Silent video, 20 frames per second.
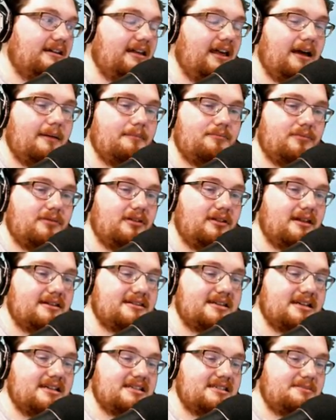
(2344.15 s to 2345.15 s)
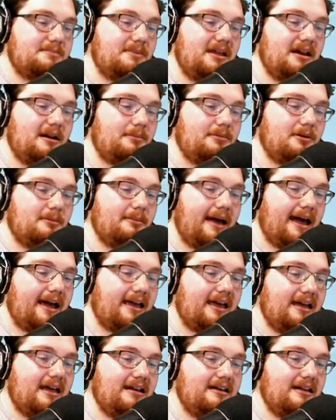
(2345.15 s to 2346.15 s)
Yeah, that's going to speed up their
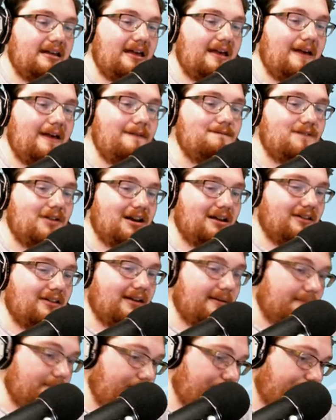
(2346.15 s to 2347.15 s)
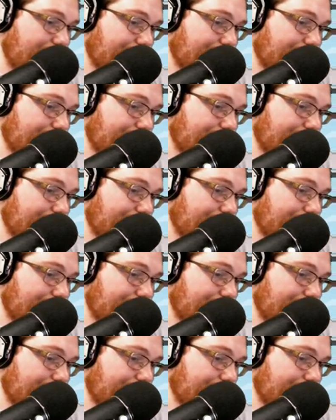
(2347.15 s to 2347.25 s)
back end infinitely,